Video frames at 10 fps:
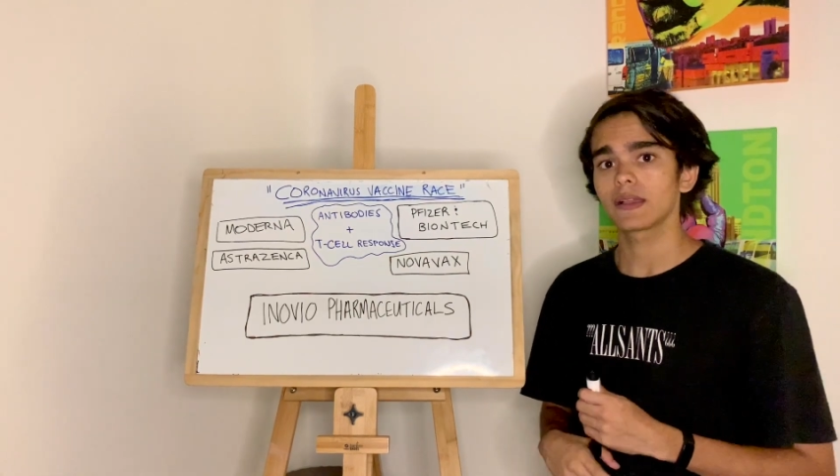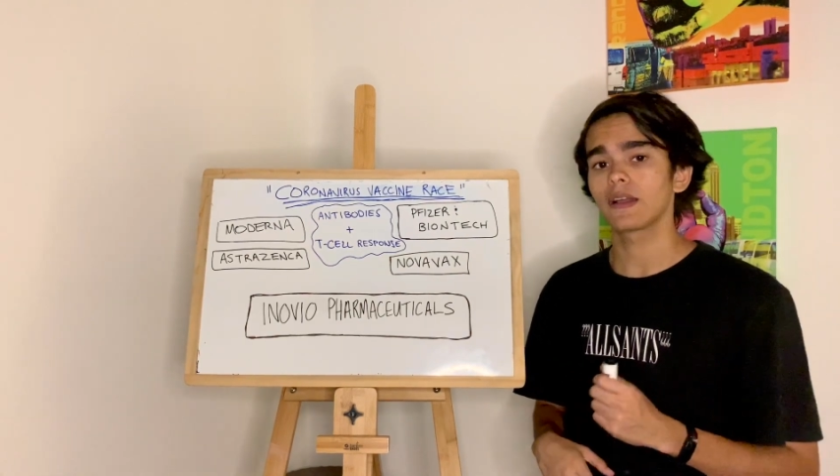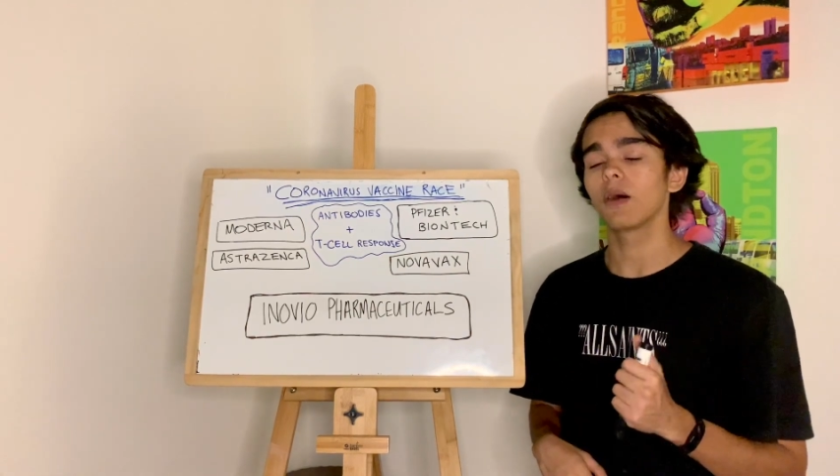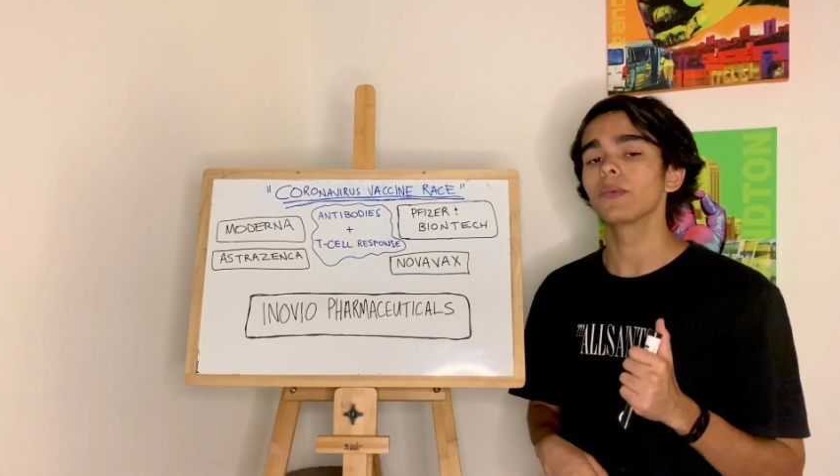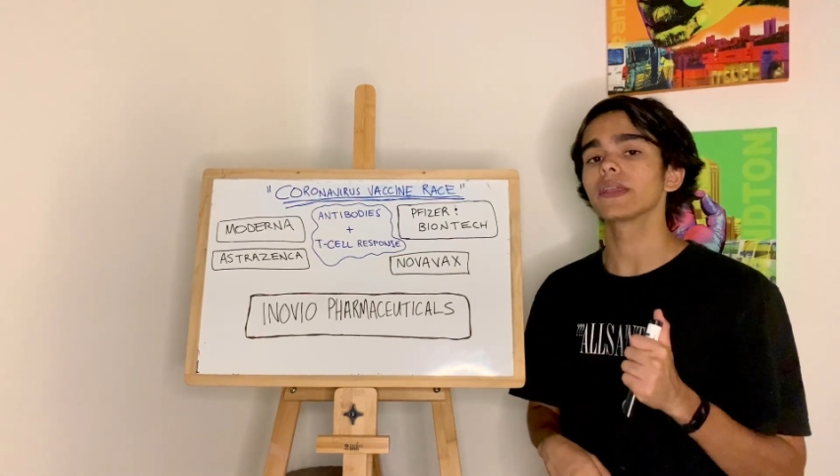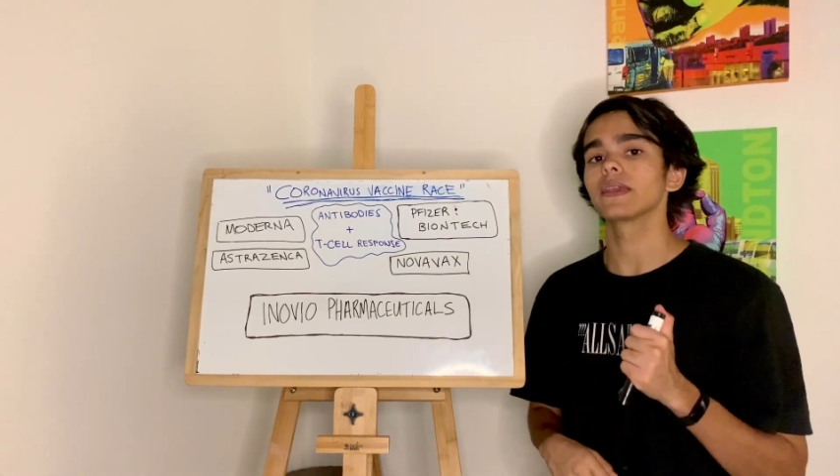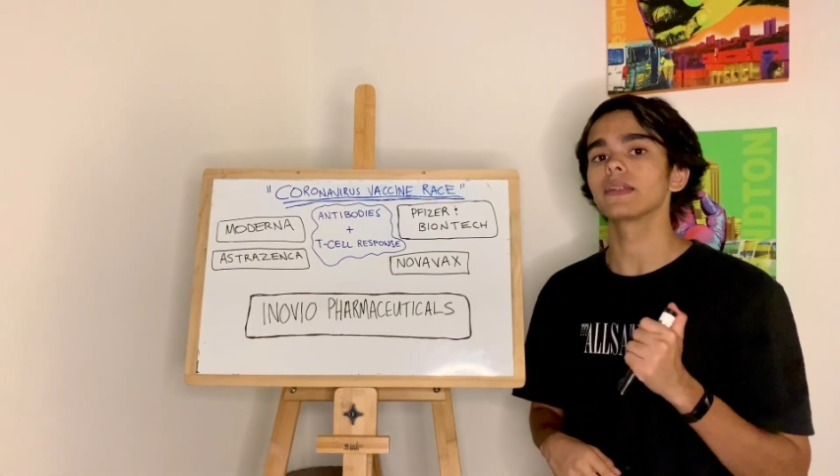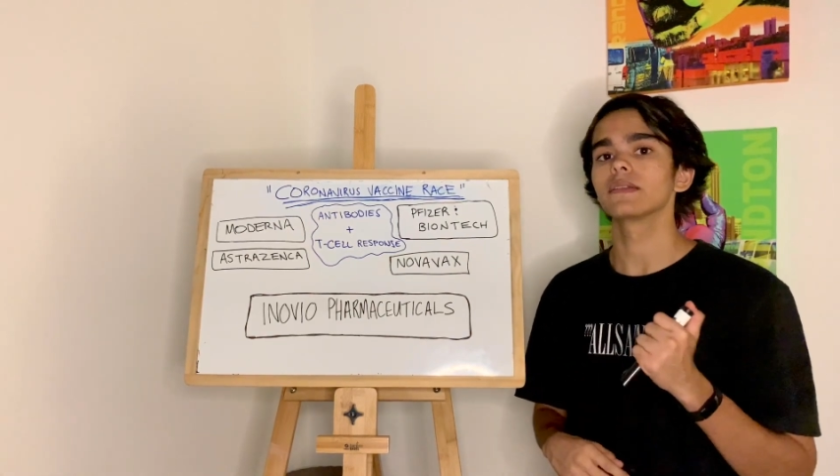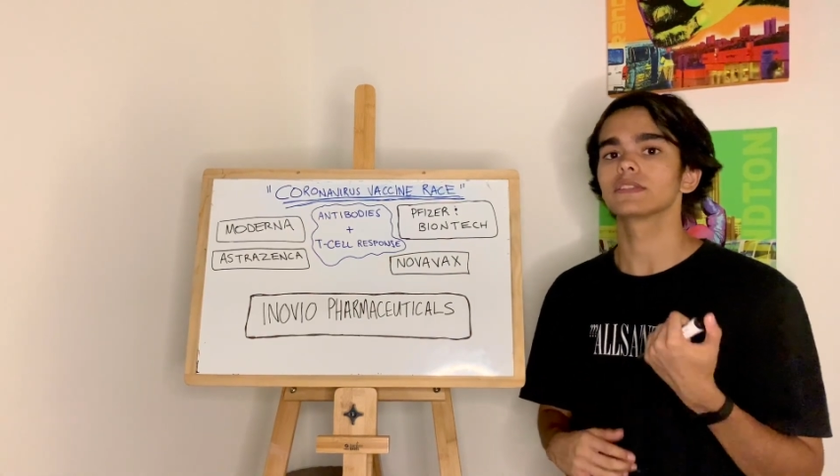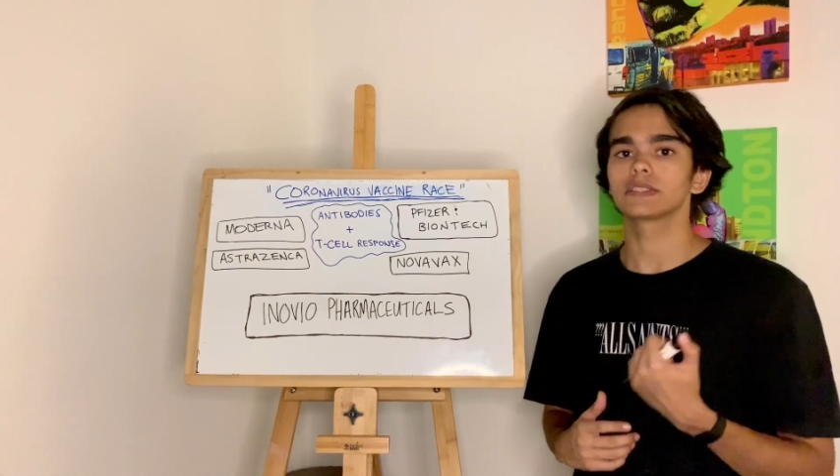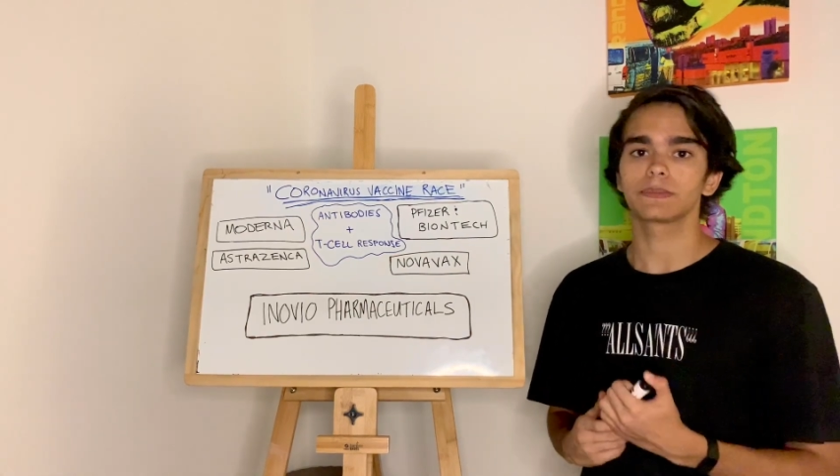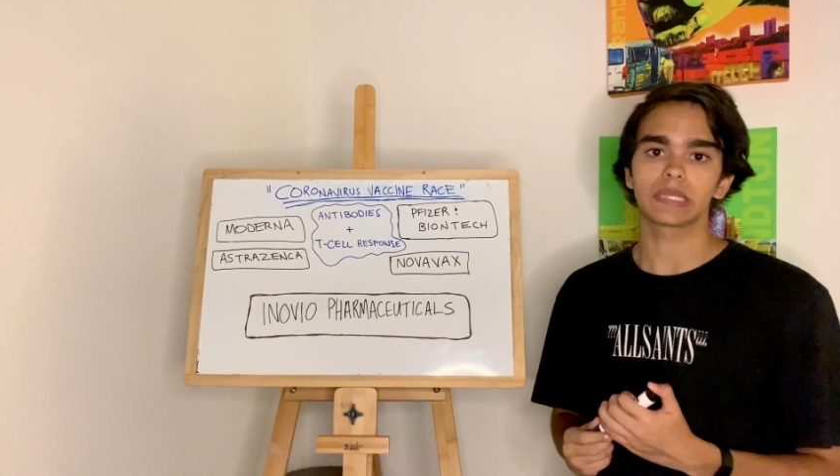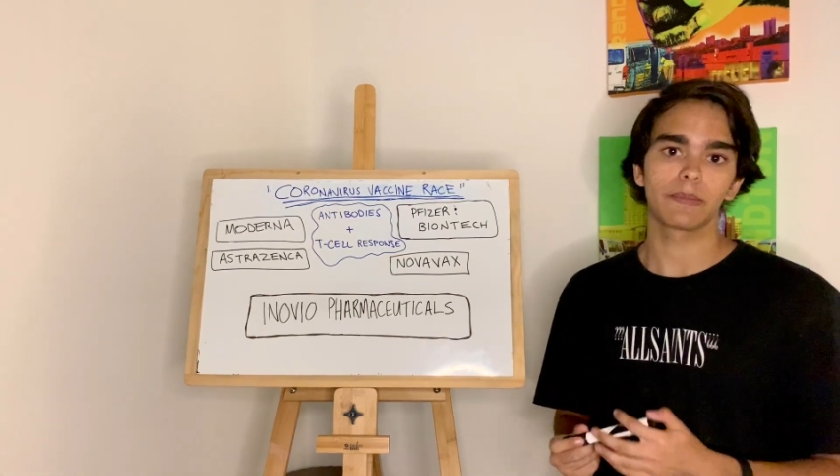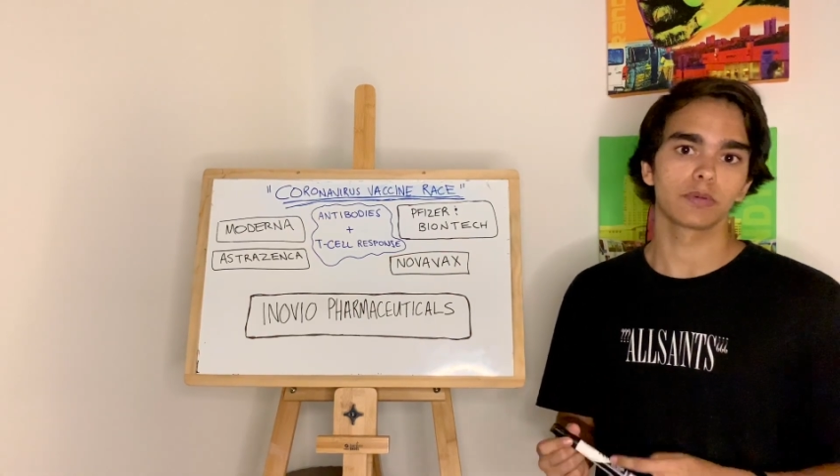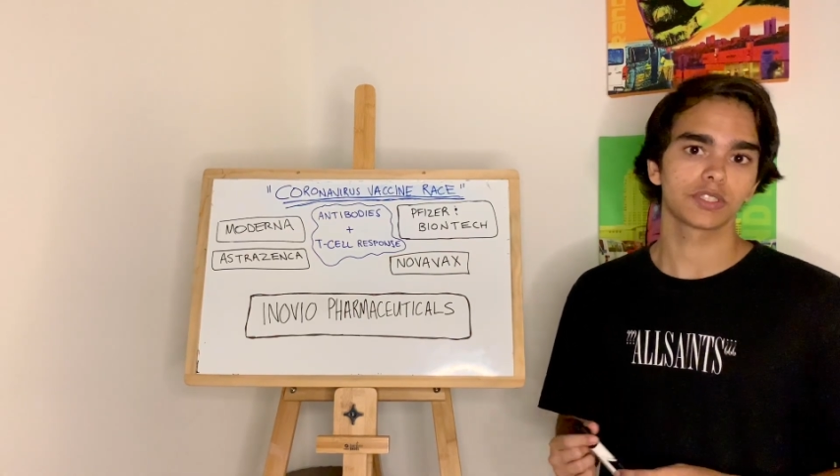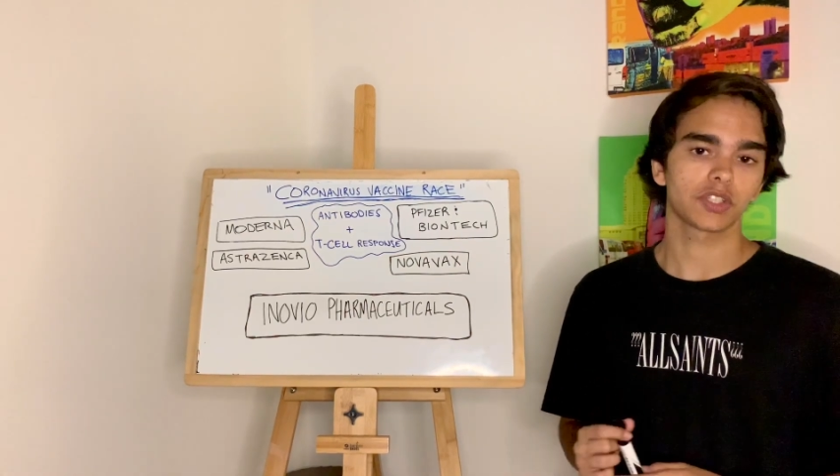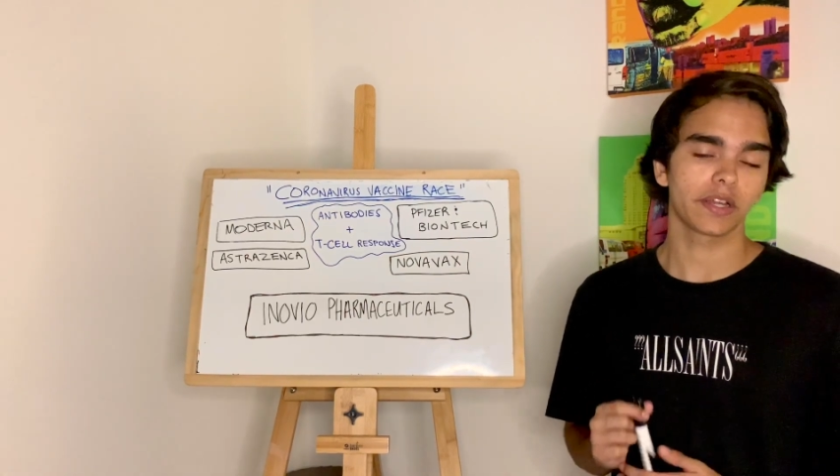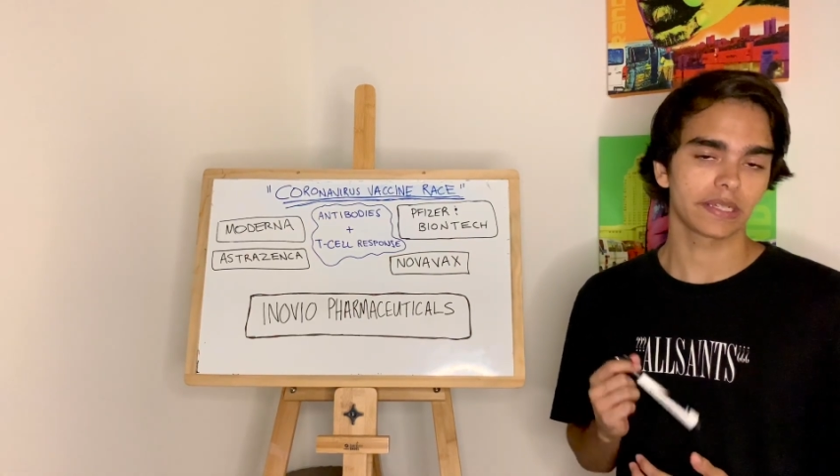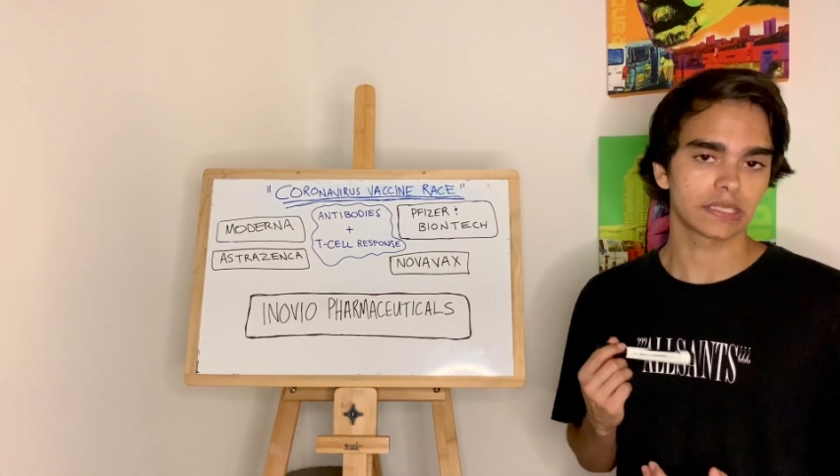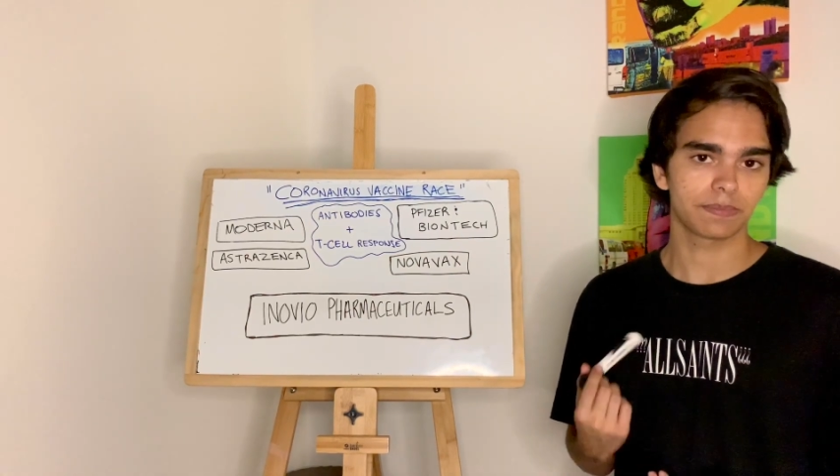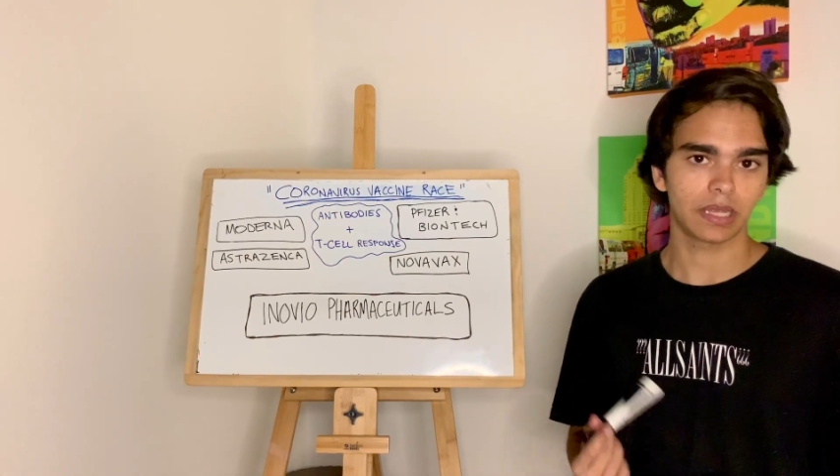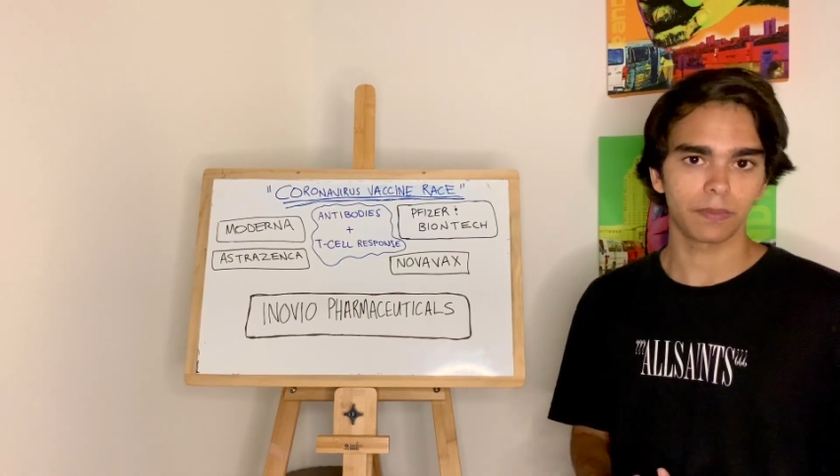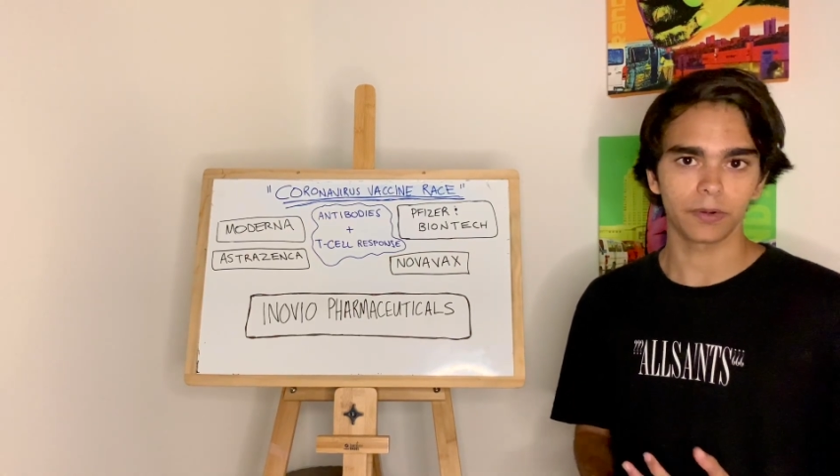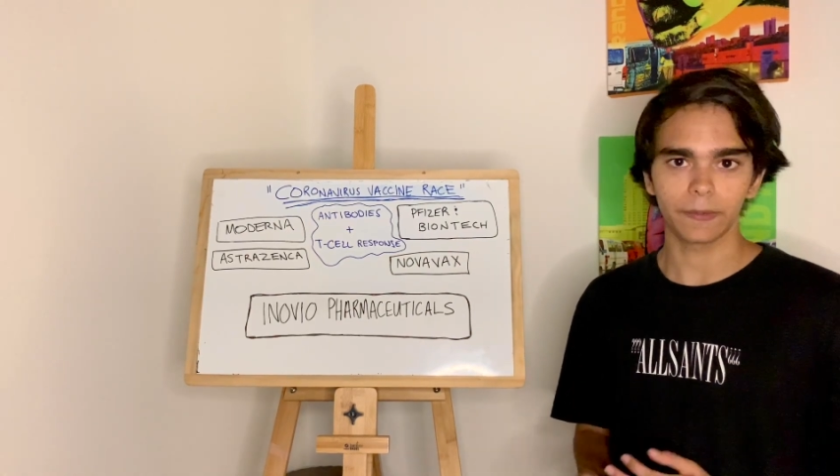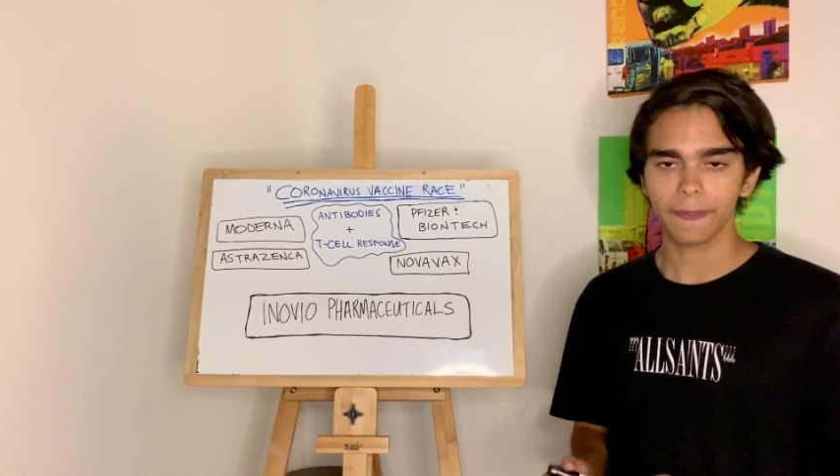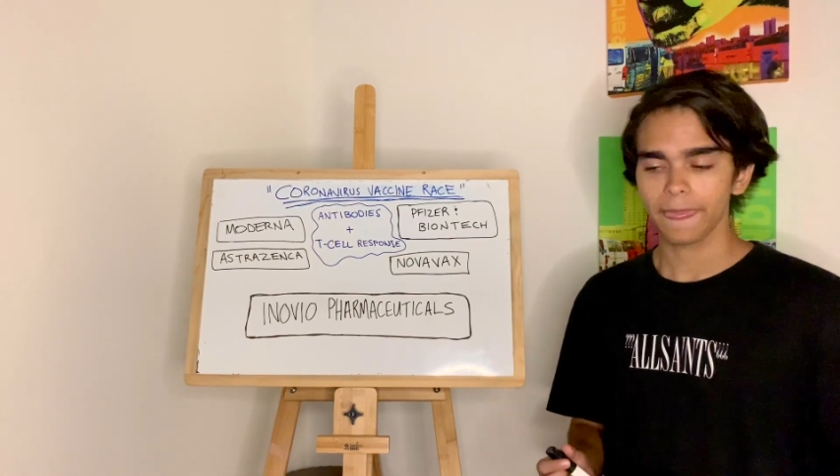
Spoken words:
coming in September, starting in September.